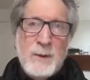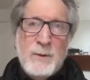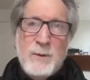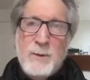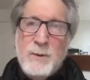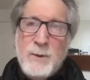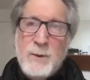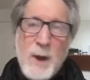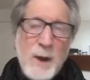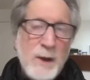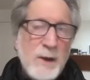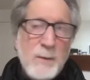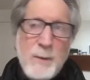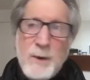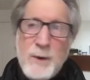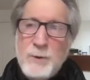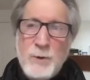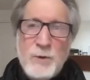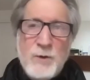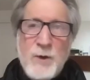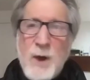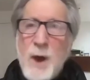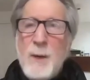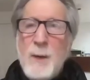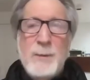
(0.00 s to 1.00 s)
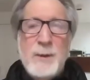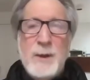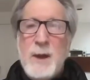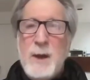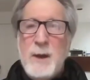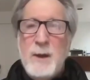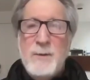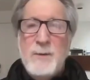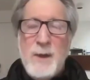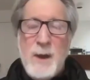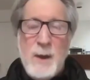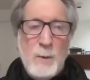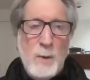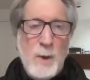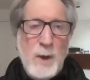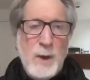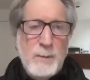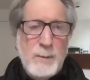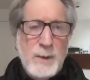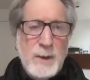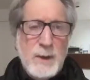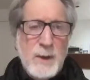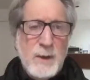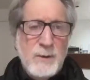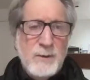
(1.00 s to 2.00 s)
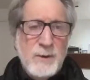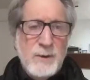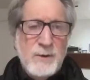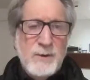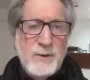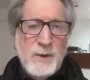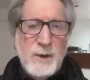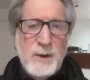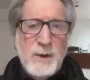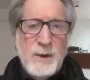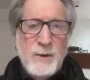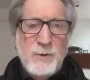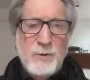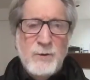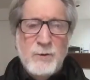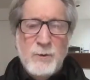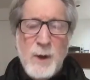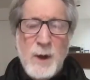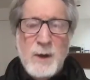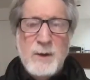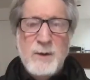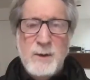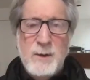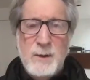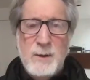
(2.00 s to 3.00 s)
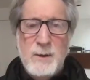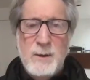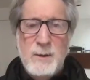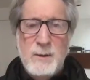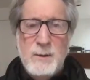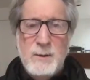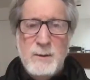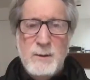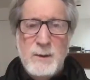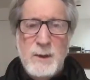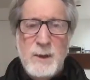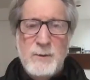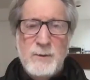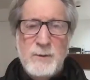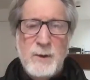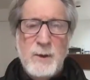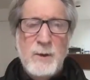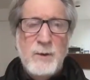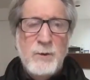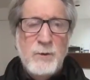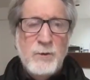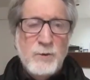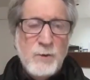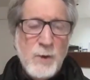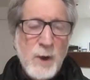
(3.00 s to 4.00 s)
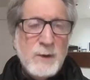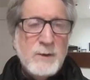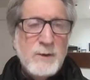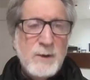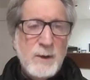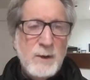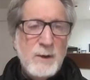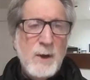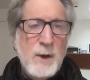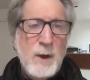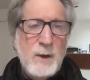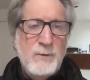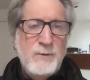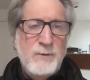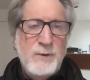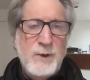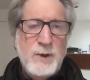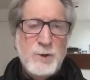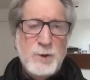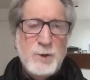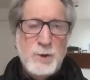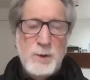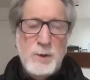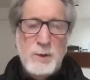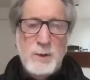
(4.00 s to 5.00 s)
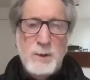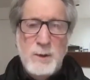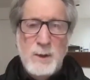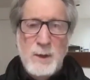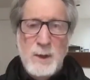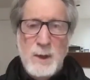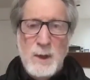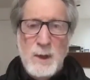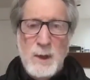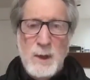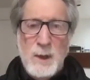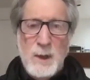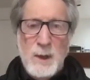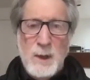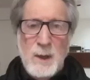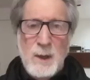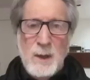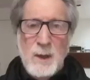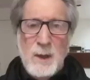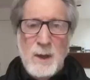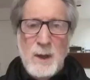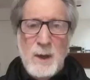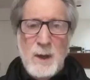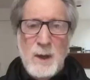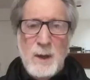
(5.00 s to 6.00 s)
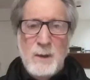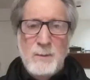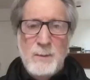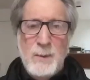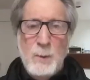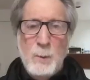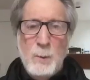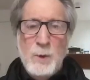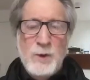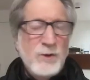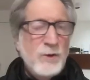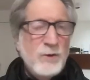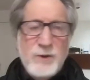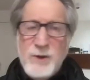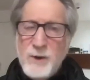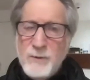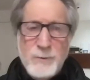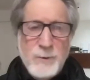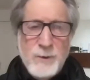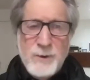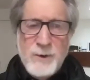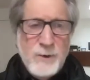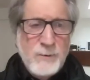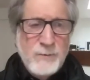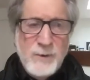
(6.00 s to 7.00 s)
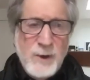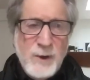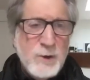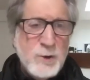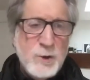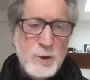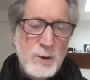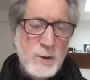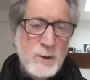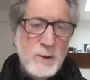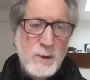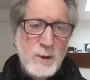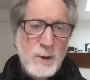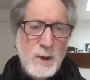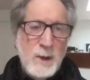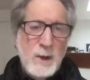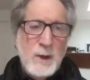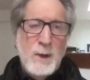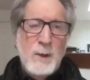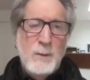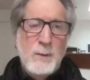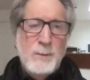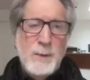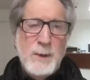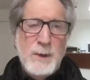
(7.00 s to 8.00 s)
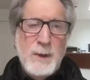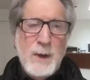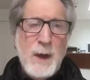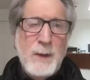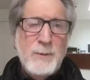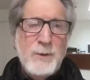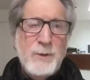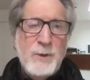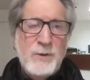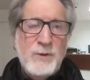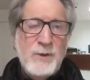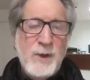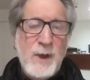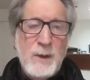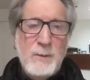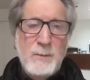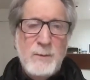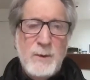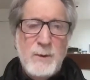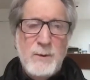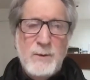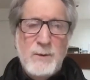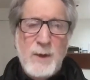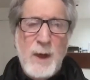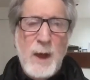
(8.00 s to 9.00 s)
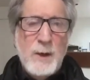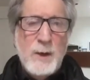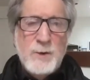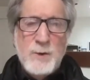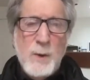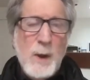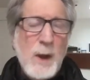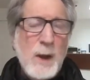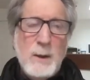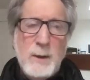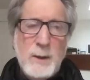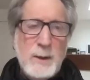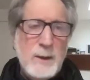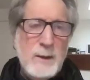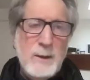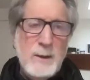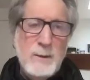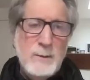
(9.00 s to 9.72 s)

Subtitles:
Documentary is complicated that way because it's a constructed nonfiction, which is different than fiction, but not the same as actuality.